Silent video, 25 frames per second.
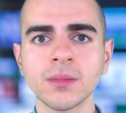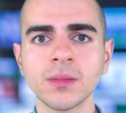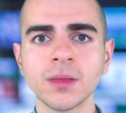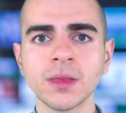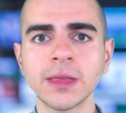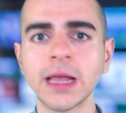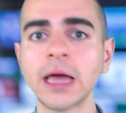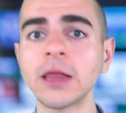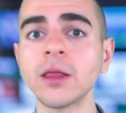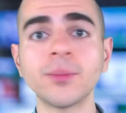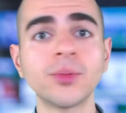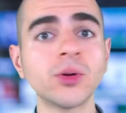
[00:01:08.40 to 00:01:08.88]
Now
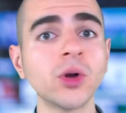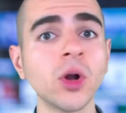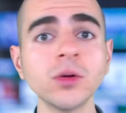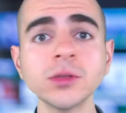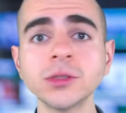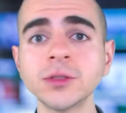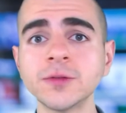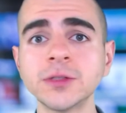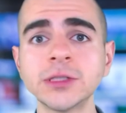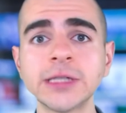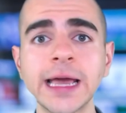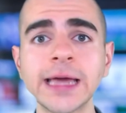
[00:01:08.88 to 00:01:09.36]
the pros of
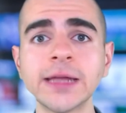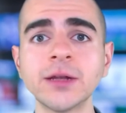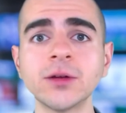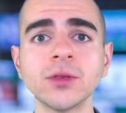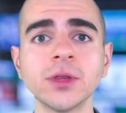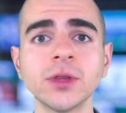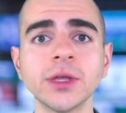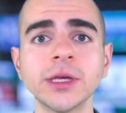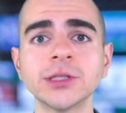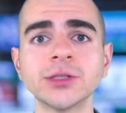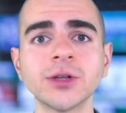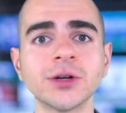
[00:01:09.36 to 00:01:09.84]
standard
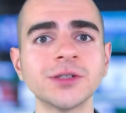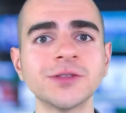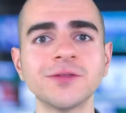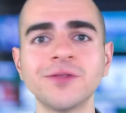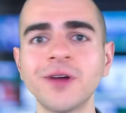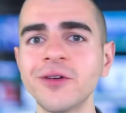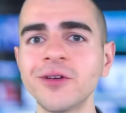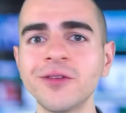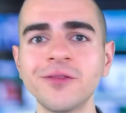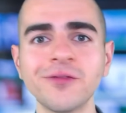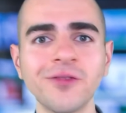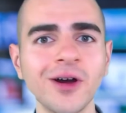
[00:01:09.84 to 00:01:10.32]
leagues are it's very
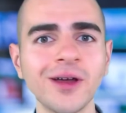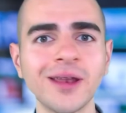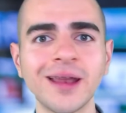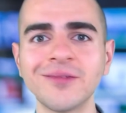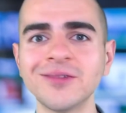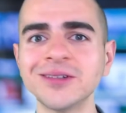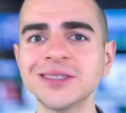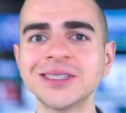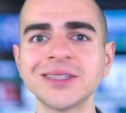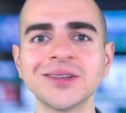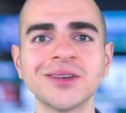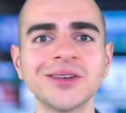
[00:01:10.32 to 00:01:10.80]
fun. Every
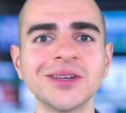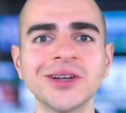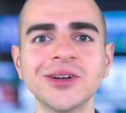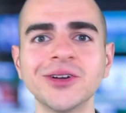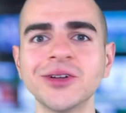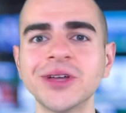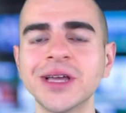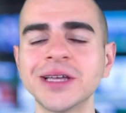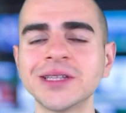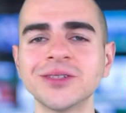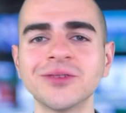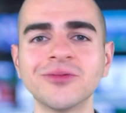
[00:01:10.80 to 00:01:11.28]
single year you
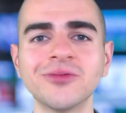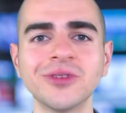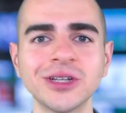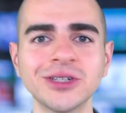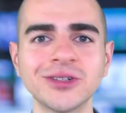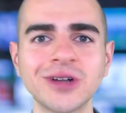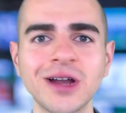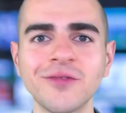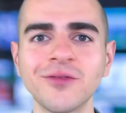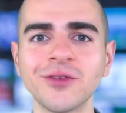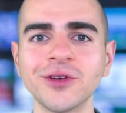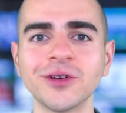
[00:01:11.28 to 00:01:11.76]
get to
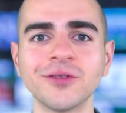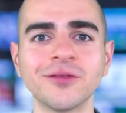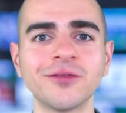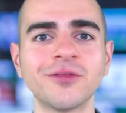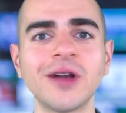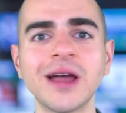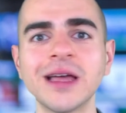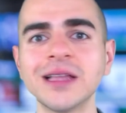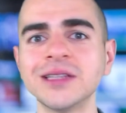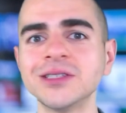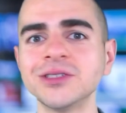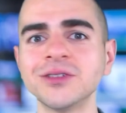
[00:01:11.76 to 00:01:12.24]
redraft with your
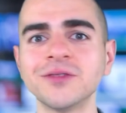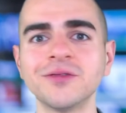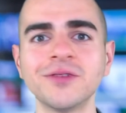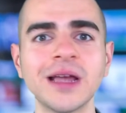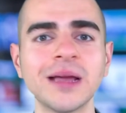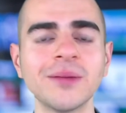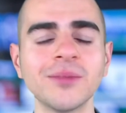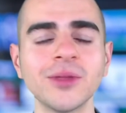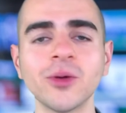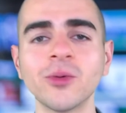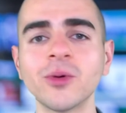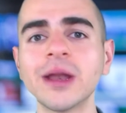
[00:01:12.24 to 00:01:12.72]
friends, your
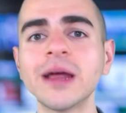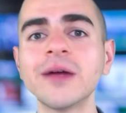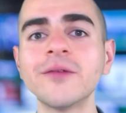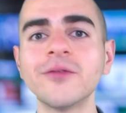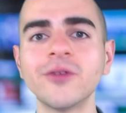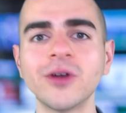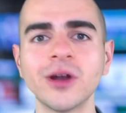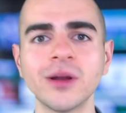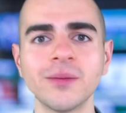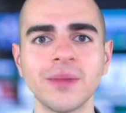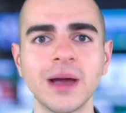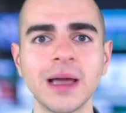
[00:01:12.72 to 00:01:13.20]
family, whatever
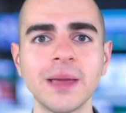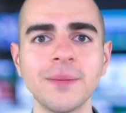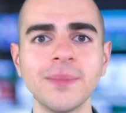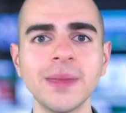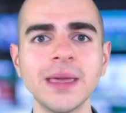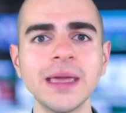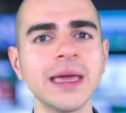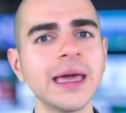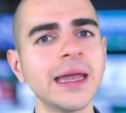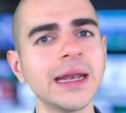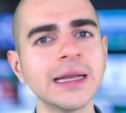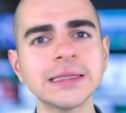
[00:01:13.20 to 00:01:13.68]
it might be,
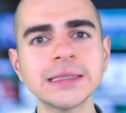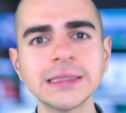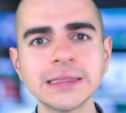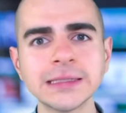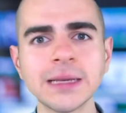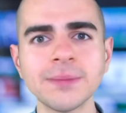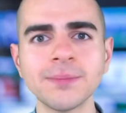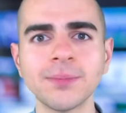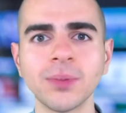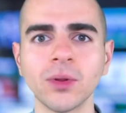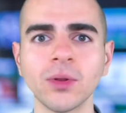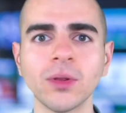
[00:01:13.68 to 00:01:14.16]
and it's
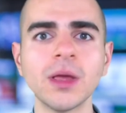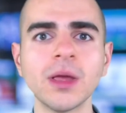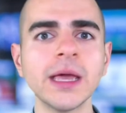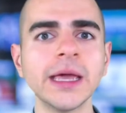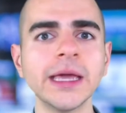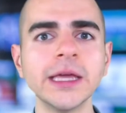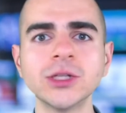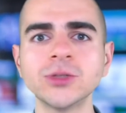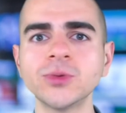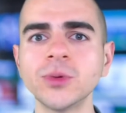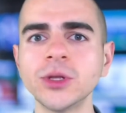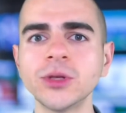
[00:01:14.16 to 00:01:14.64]
simple. Each
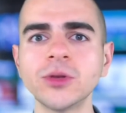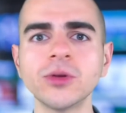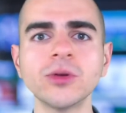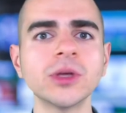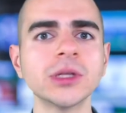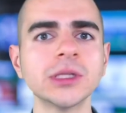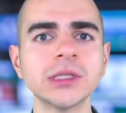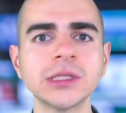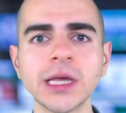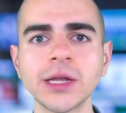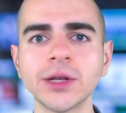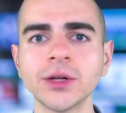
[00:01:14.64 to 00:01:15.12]
week you can
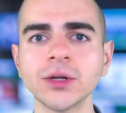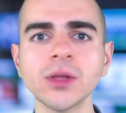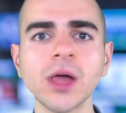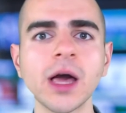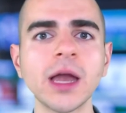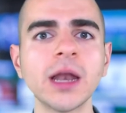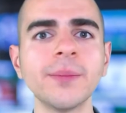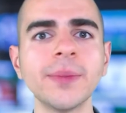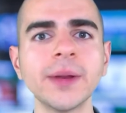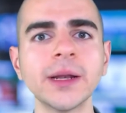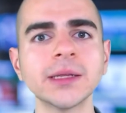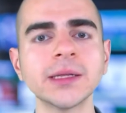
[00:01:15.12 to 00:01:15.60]
set your lineup
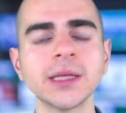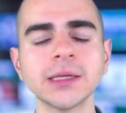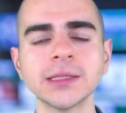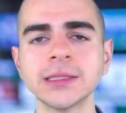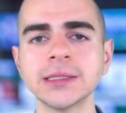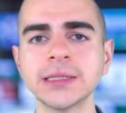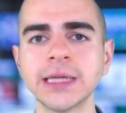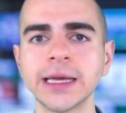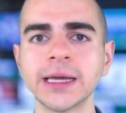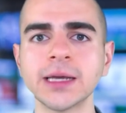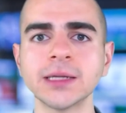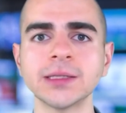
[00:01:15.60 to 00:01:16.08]
and it doesn't
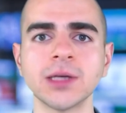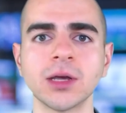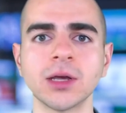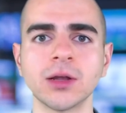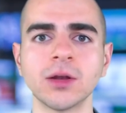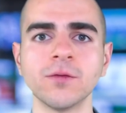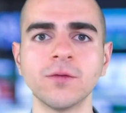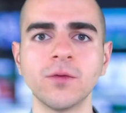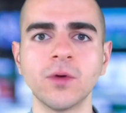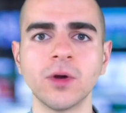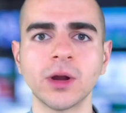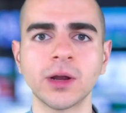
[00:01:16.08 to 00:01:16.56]
take a ton of
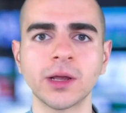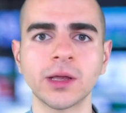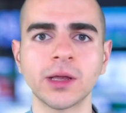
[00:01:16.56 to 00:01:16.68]
work.